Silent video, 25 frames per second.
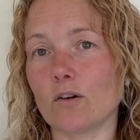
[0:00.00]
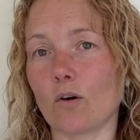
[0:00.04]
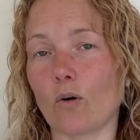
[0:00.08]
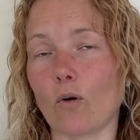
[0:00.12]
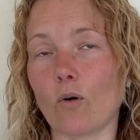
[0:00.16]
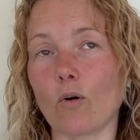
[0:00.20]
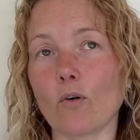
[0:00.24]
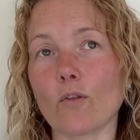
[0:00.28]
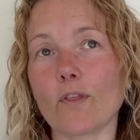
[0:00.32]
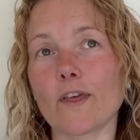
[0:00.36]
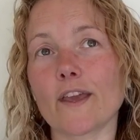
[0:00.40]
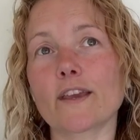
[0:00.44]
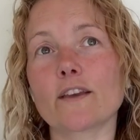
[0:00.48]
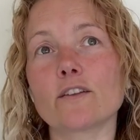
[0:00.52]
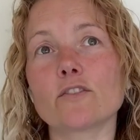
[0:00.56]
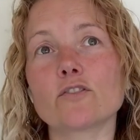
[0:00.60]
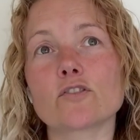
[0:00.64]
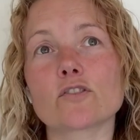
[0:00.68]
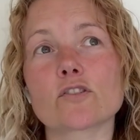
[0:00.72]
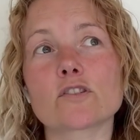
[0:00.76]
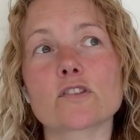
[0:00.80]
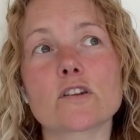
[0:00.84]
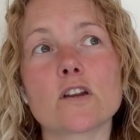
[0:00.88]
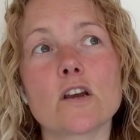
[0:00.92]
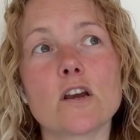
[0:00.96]
Or they can
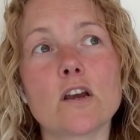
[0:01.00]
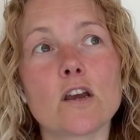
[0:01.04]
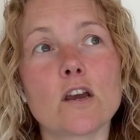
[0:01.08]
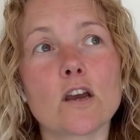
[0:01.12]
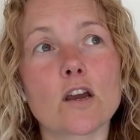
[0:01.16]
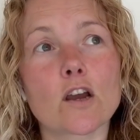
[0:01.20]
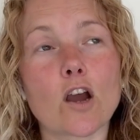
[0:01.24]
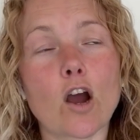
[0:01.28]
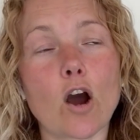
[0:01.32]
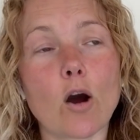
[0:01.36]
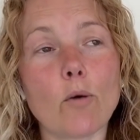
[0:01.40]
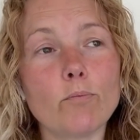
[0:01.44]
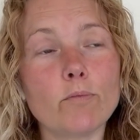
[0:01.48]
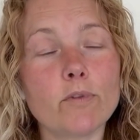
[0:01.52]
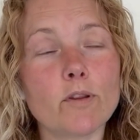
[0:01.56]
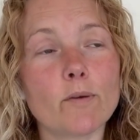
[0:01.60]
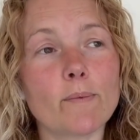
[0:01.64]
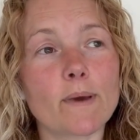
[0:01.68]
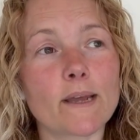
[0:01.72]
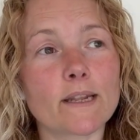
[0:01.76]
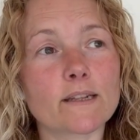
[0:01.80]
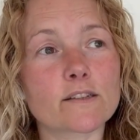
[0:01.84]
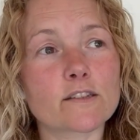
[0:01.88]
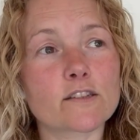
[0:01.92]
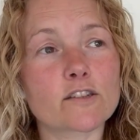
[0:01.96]
just
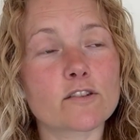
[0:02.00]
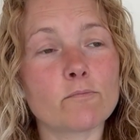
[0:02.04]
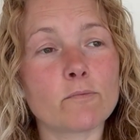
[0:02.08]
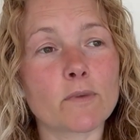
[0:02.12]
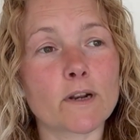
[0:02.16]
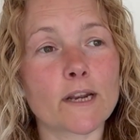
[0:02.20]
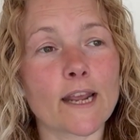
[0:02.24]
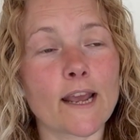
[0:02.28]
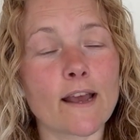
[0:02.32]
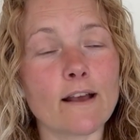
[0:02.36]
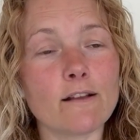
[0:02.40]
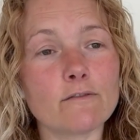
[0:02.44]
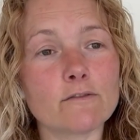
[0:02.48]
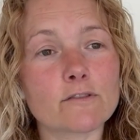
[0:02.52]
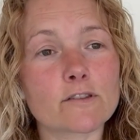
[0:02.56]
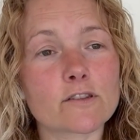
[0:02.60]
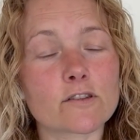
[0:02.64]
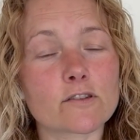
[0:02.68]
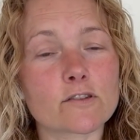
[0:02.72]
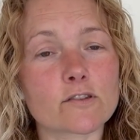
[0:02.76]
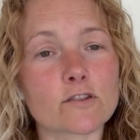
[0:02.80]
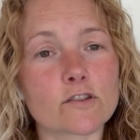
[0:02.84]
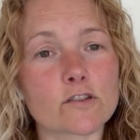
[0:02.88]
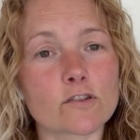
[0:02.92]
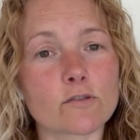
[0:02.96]
compliment somebody
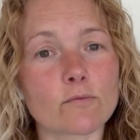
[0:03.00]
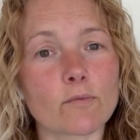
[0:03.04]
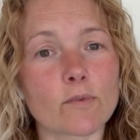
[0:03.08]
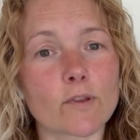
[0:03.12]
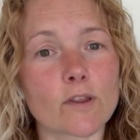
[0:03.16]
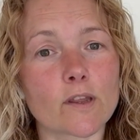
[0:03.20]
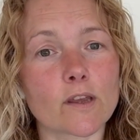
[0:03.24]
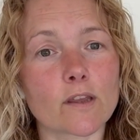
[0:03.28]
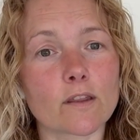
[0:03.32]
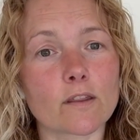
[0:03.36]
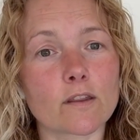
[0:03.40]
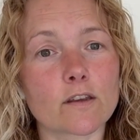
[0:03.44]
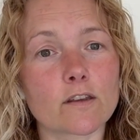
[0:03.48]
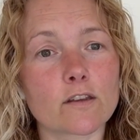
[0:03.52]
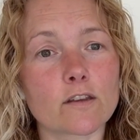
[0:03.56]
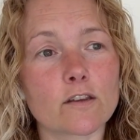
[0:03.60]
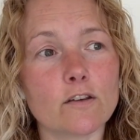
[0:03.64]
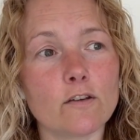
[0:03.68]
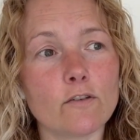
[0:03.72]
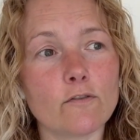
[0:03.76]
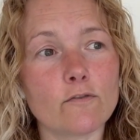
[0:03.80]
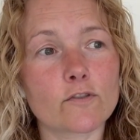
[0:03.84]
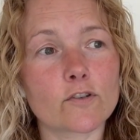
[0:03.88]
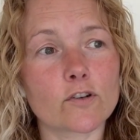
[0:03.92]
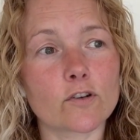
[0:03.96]
else on something that
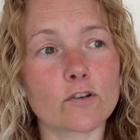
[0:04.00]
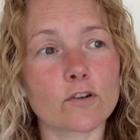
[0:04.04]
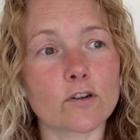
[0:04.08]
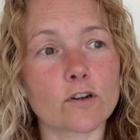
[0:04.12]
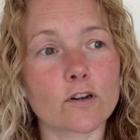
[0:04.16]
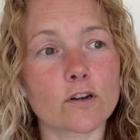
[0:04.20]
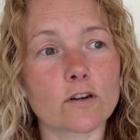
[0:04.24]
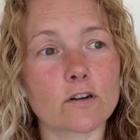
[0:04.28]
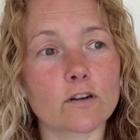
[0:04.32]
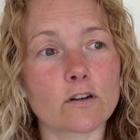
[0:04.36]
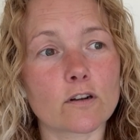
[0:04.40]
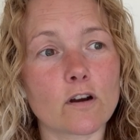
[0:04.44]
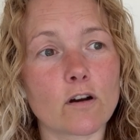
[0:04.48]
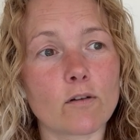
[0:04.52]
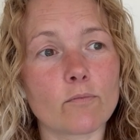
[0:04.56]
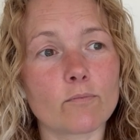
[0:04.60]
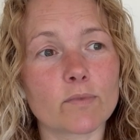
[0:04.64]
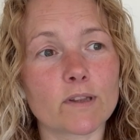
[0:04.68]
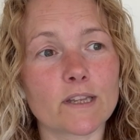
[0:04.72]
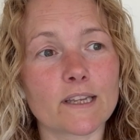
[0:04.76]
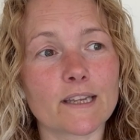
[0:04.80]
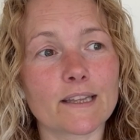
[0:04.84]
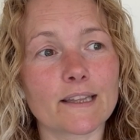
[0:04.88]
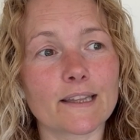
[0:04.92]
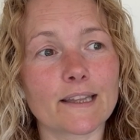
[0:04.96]
you've done and
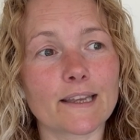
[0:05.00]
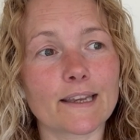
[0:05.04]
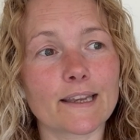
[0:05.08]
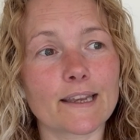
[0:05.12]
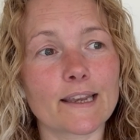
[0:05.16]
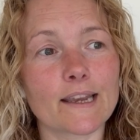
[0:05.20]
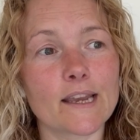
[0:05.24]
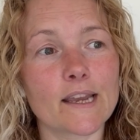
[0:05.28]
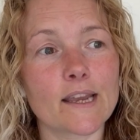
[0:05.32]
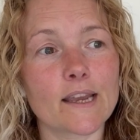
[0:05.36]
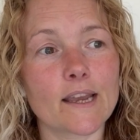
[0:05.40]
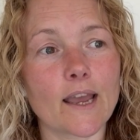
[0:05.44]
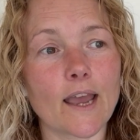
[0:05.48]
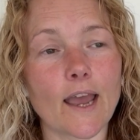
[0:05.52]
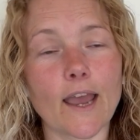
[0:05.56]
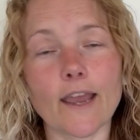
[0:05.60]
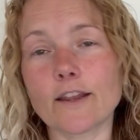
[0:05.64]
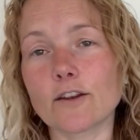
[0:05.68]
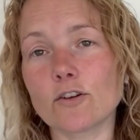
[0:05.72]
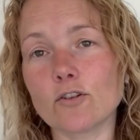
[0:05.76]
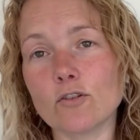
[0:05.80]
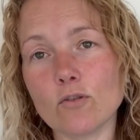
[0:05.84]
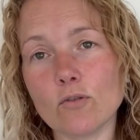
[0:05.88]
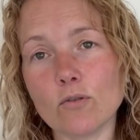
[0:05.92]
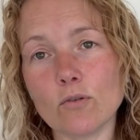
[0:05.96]
completely
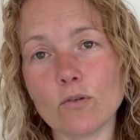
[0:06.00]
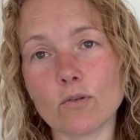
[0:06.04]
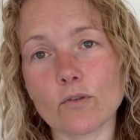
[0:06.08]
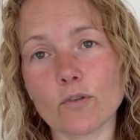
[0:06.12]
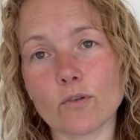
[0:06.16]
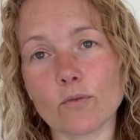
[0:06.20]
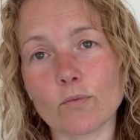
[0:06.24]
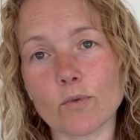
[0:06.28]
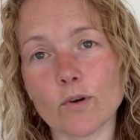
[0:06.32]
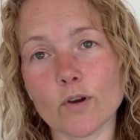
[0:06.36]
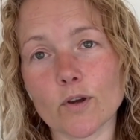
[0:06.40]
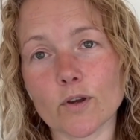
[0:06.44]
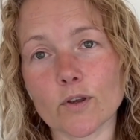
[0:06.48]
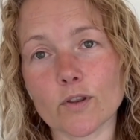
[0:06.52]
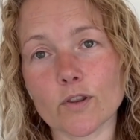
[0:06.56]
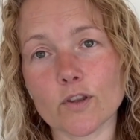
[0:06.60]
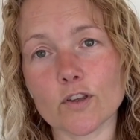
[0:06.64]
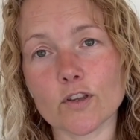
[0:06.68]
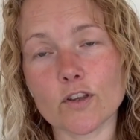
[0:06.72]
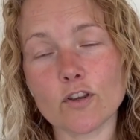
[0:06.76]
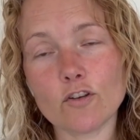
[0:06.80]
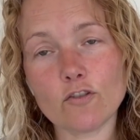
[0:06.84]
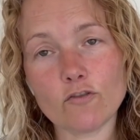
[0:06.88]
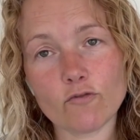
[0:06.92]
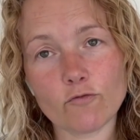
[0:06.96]
ignore the work
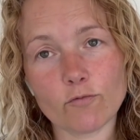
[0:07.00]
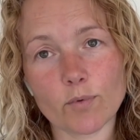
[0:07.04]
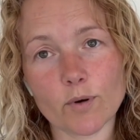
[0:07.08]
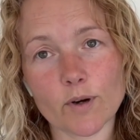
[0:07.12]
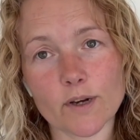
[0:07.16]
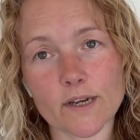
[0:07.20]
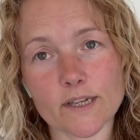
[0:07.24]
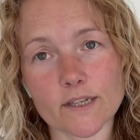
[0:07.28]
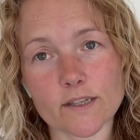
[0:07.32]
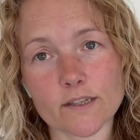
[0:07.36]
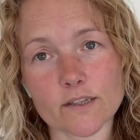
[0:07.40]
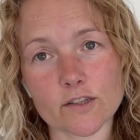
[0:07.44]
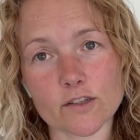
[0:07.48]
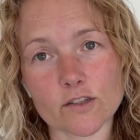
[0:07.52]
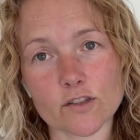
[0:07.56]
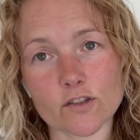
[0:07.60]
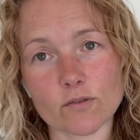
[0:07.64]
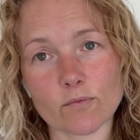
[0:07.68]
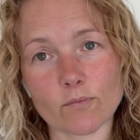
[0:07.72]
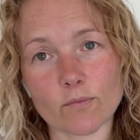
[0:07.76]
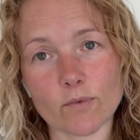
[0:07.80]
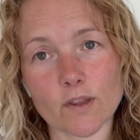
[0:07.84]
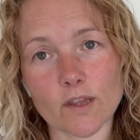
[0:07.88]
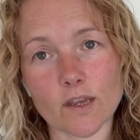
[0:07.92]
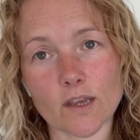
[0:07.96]
that you've put into
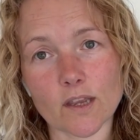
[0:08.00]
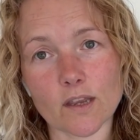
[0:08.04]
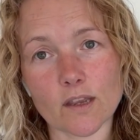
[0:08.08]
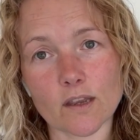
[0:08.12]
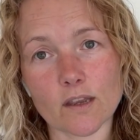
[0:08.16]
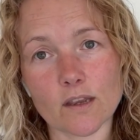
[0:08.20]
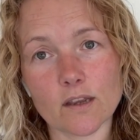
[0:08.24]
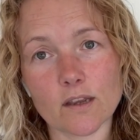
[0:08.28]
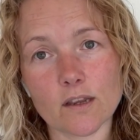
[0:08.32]
something.